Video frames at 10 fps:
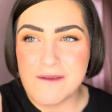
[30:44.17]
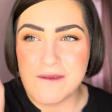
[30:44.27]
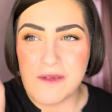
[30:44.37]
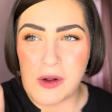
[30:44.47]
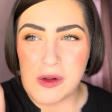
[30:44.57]

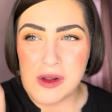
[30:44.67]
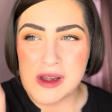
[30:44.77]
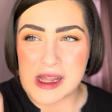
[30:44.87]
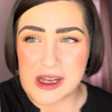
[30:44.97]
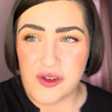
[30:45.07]
full.
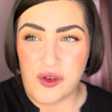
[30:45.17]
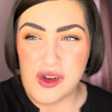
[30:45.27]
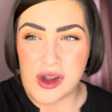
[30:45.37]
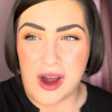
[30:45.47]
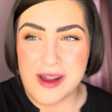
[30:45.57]
Like it's full
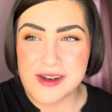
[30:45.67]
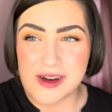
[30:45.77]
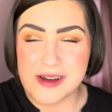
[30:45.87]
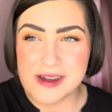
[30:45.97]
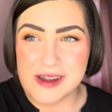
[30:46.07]
now, it's
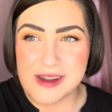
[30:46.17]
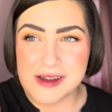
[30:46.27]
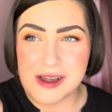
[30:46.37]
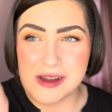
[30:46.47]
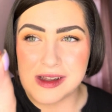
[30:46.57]
down
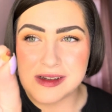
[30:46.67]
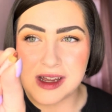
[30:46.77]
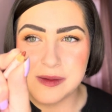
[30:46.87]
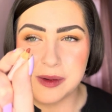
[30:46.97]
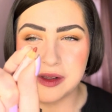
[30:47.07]
to this
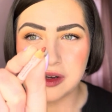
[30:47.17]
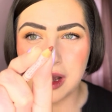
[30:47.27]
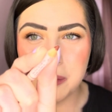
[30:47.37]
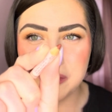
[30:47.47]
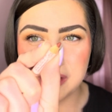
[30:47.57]
size, but the
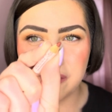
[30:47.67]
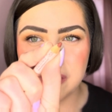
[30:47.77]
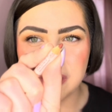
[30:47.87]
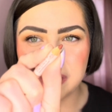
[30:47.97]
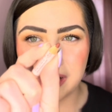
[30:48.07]
top was never
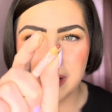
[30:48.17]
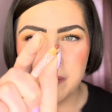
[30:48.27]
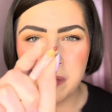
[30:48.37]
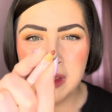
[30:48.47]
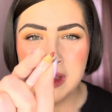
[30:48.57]
just like,
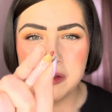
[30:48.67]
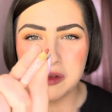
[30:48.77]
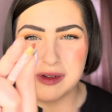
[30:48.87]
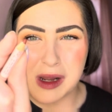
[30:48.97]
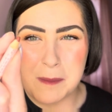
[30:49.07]
so it
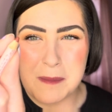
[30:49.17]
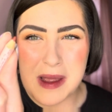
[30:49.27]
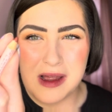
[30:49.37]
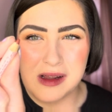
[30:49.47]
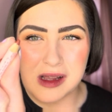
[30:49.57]
was like a
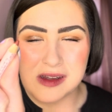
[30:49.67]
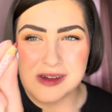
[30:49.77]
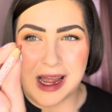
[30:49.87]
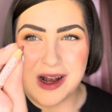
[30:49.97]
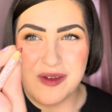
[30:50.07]
bit like a
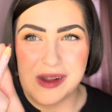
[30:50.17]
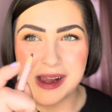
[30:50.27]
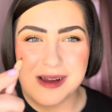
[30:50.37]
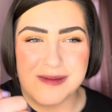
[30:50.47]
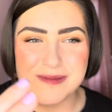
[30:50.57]
side of it
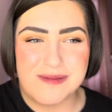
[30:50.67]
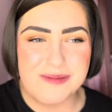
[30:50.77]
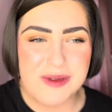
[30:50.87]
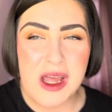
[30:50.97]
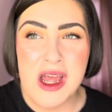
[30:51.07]
like
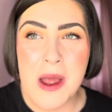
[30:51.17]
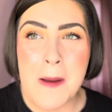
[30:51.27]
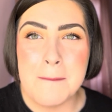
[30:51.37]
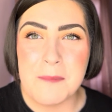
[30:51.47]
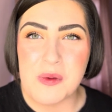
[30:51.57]

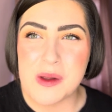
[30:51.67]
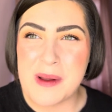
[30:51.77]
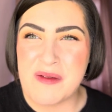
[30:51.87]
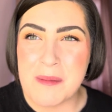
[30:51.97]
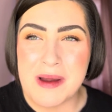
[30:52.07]
with a bit
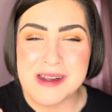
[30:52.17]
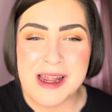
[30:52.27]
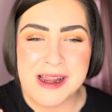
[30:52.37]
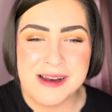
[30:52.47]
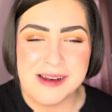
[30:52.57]
of it
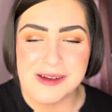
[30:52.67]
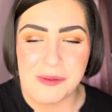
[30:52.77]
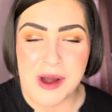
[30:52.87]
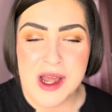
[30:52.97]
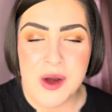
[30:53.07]
missing. So
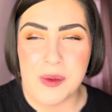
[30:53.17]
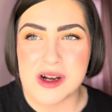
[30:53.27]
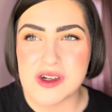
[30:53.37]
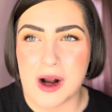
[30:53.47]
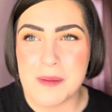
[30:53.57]
when I
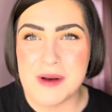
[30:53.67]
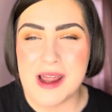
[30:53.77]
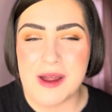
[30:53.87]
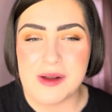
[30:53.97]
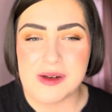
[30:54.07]
sharpened
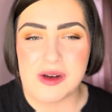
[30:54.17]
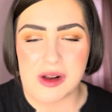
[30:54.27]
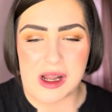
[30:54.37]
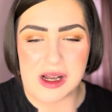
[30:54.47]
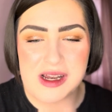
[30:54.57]
it, it took
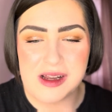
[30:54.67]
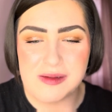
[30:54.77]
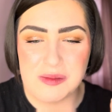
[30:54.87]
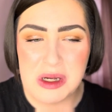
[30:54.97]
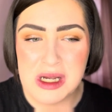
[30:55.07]

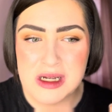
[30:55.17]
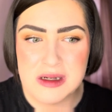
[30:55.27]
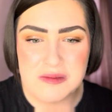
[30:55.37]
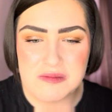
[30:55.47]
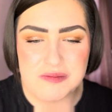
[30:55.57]

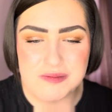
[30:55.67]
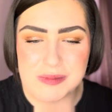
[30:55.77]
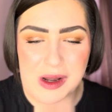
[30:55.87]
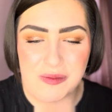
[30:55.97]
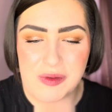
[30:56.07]

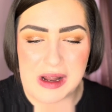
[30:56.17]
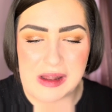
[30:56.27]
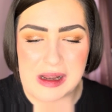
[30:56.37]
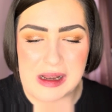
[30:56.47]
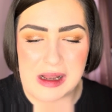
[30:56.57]
like
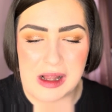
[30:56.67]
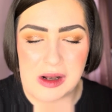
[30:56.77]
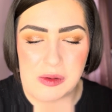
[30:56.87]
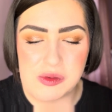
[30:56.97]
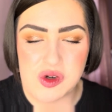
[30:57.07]
really
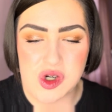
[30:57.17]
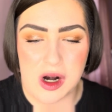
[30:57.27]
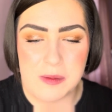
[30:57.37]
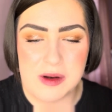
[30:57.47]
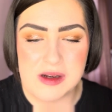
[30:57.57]
loads of
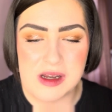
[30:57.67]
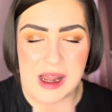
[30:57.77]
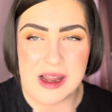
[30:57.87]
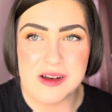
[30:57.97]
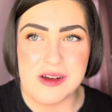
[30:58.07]
sharpening to
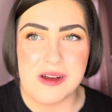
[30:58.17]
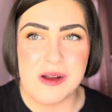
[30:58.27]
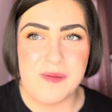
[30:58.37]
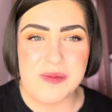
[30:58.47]
get to